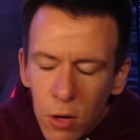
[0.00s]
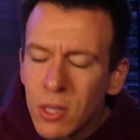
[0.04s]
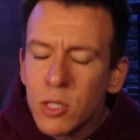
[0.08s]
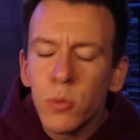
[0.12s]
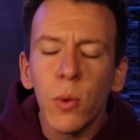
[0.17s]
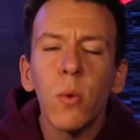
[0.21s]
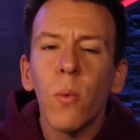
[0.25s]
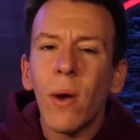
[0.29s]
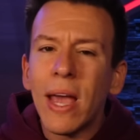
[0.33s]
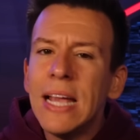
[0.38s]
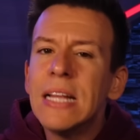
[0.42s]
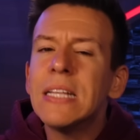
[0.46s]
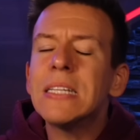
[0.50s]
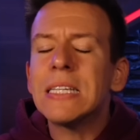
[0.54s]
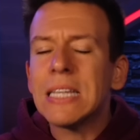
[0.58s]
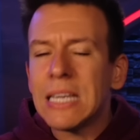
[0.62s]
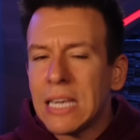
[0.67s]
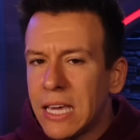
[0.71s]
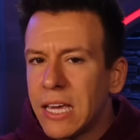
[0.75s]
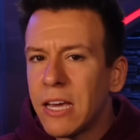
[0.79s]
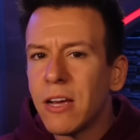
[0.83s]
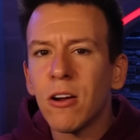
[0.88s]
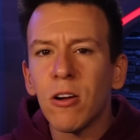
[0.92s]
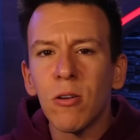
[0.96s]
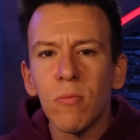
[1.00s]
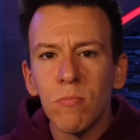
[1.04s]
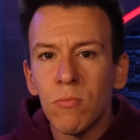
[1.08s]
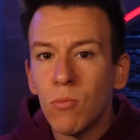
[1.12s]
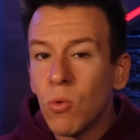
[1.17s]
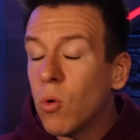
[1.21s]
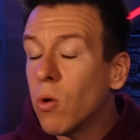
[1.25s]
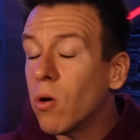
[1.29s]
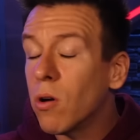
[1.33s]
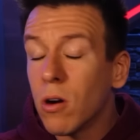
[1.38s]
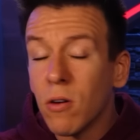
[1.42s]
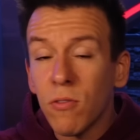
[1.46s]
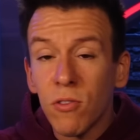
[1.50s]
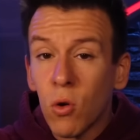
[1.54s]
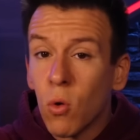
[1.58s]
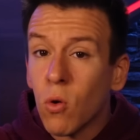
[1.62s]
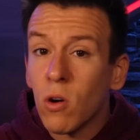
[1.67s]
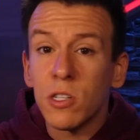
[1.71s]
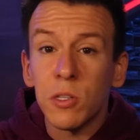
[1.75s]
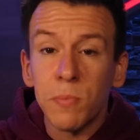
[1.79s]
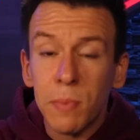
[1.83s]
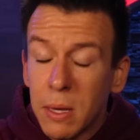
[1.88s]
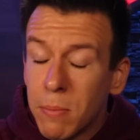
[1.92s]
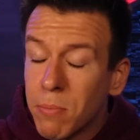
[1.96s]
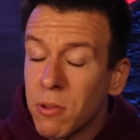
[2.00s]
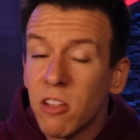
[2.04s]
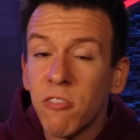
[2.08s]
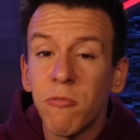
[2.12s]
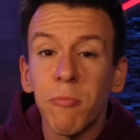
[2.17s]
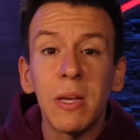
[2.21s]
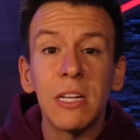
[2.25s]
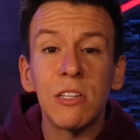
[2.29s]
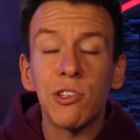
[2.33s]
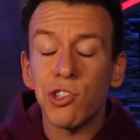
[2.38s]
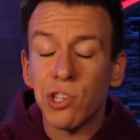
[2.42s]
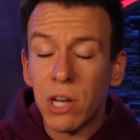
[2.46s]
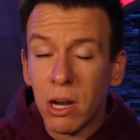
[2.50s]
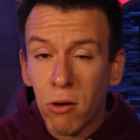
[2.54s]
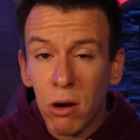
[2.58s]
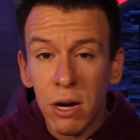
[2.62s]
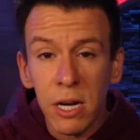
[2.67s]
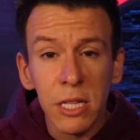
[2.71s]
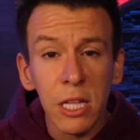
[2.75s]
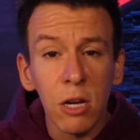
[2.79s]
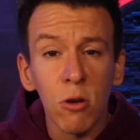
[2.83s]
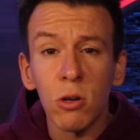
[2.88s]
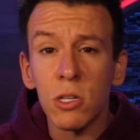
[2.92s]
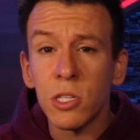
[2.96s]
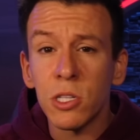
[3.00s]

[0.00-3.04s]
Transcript: know, as we wait to hear more, of course, people have been sharing their